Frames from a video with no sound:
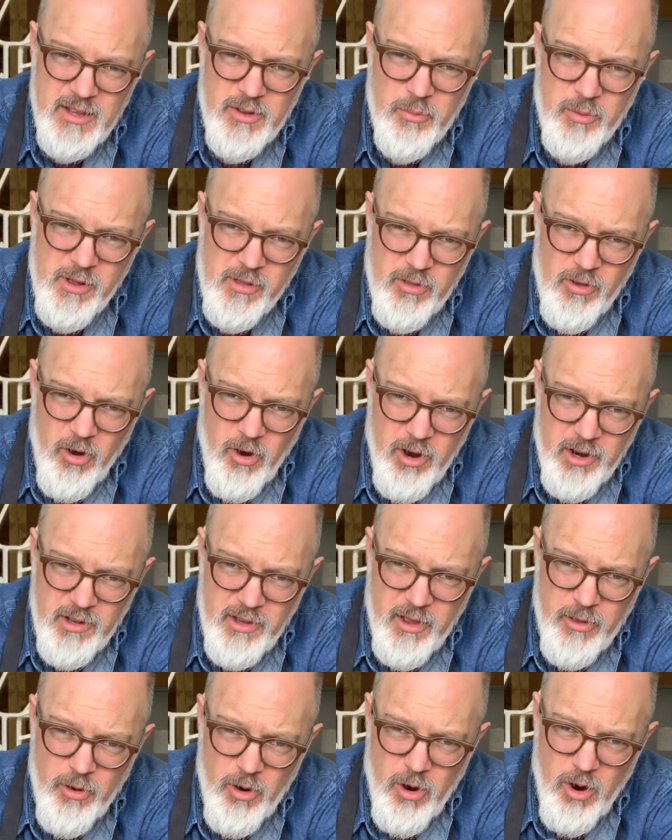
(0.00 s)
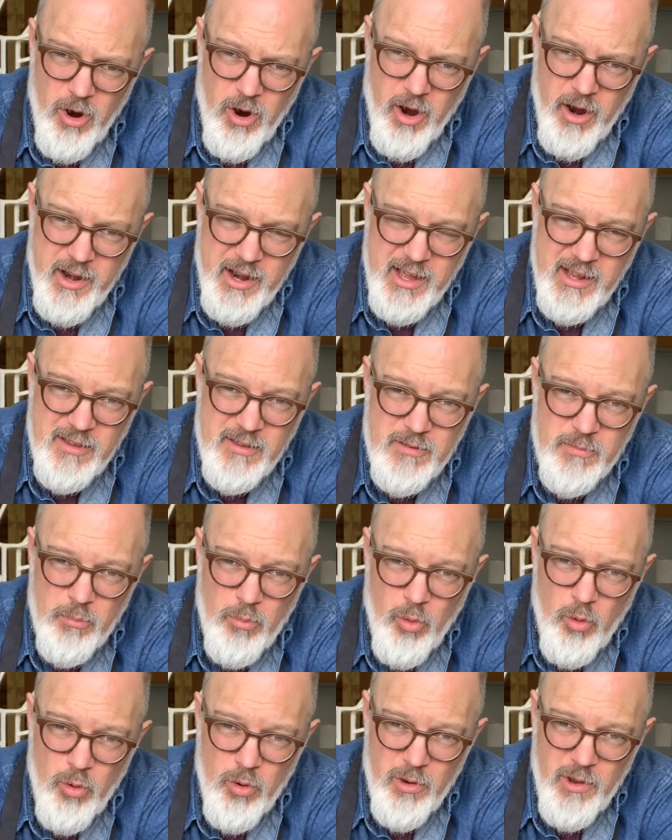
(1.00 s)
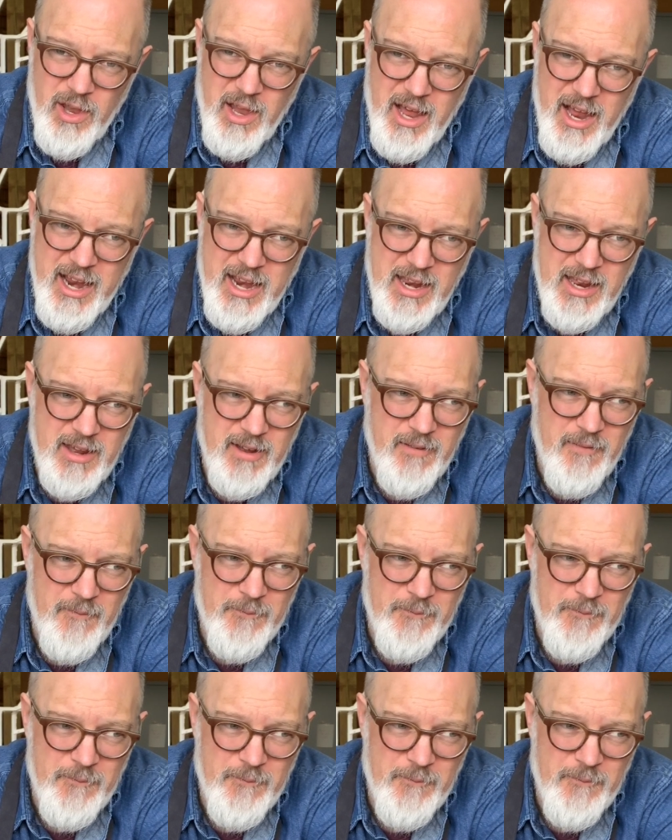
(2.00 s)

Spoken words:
When it's hard leather hard, it's more like